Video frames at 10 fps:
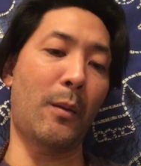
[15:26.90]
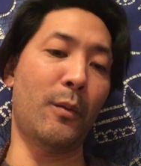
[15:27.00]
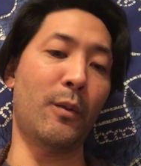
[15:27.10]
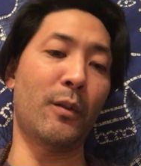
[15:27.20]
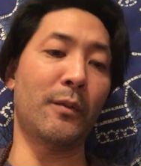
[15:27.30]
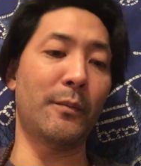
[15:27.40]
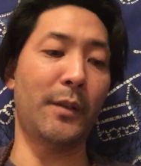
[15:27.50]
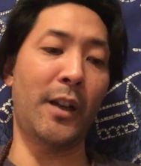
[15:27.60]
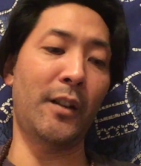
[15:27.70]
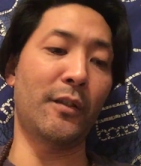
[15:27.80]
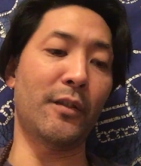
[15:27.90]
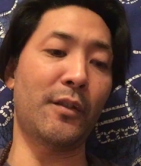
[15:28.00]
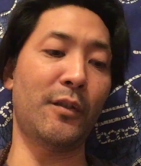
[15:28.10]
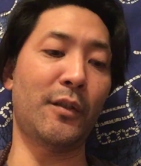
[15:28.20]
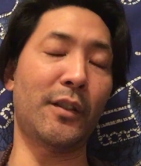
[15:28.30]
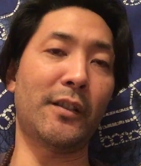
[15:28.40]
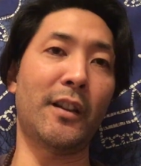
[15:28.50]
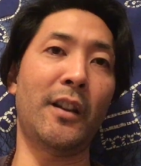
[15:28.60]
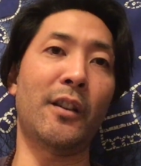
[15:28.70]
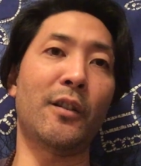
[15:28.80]
or anger too, because
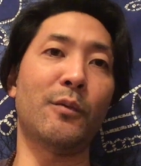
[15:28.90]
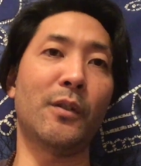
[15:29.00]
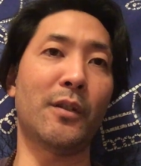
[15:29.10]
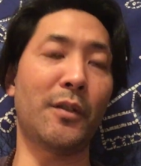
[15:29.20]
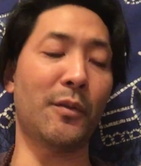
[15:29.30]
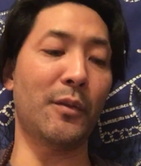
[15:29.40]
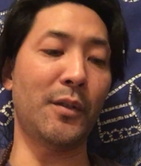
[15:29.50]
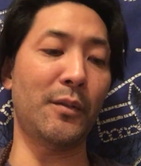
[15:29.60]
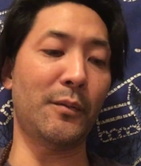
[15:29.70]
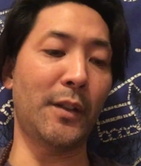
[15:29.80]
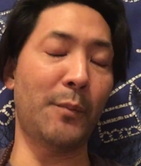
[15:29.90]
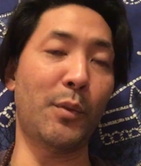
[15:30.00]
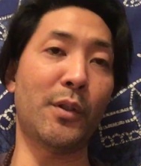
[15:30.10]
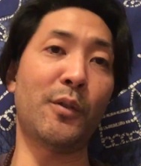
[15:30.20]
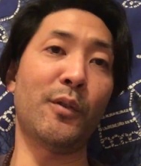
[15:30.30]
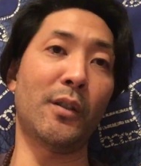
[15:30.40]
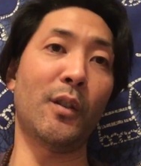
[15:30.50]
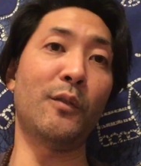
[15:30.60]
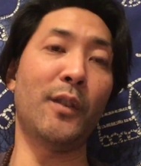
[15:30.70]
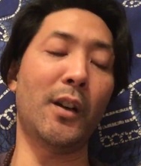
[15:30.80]
the anger will control you and put you in a
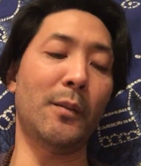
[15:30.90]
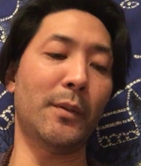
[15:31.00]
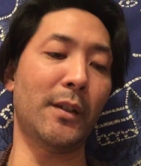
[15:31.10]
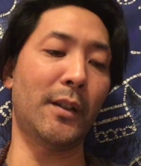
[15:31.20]
low vibe.